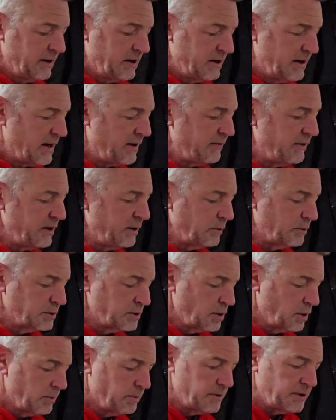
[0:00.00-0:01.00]
Another little
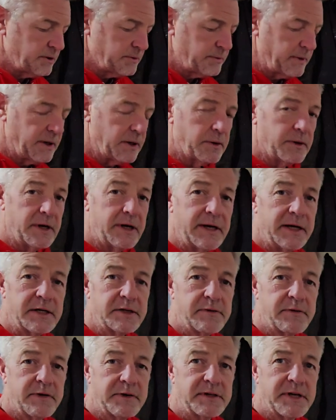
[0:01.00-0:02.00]
job that's been on the
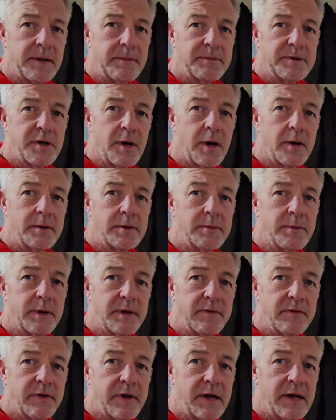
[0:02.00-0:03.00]
list for some time, to
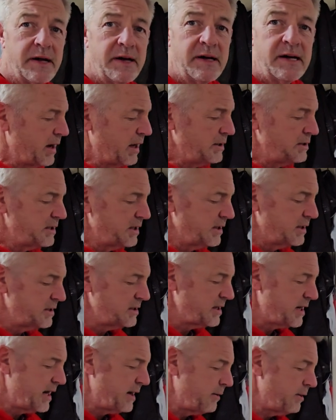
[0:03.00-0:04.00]
be fair, placing the
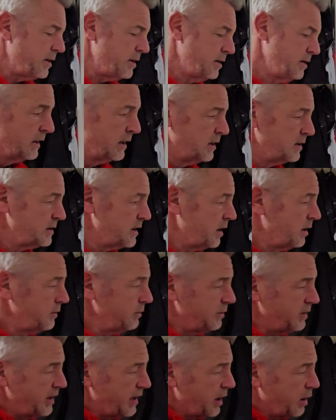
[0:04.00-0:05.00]
shower.
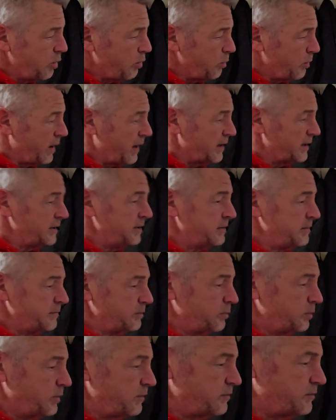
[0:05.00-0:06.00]
So the old one
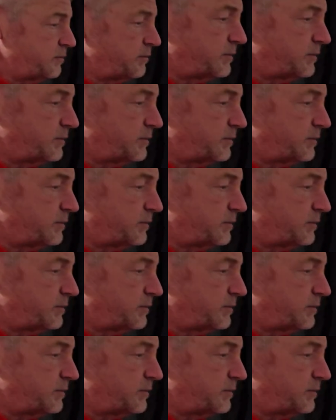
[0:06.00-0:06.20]
we've